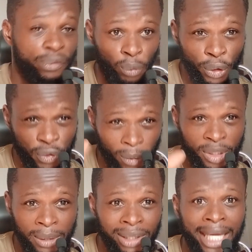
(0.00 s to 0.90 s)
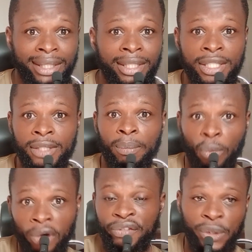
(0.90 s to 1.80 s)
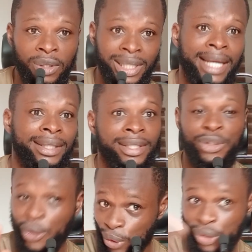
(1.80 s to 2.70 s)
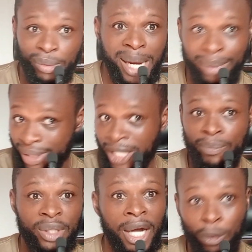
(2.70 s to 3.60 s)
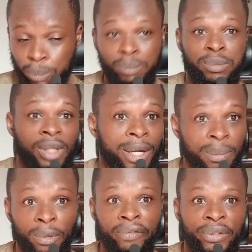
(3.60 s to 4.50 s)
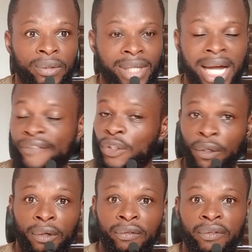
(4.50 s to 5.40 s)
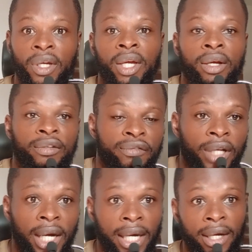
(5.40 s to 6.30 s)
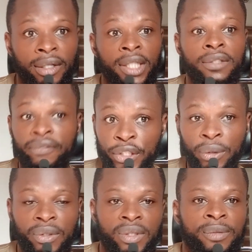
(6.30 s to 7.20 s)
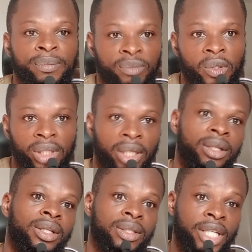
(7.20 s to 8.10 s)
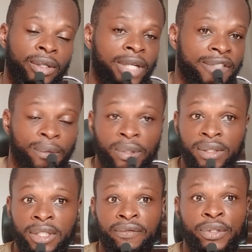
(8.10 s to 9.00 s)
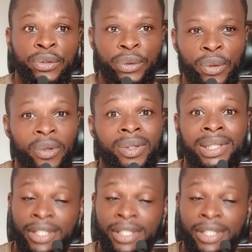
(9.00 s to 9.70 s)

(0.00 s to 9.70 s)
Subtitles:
If you want something like this, more videos like this, just subscribe and tell me. I'll put out more videos. I have a lot of videos. Okay, thank you guys for watching this video.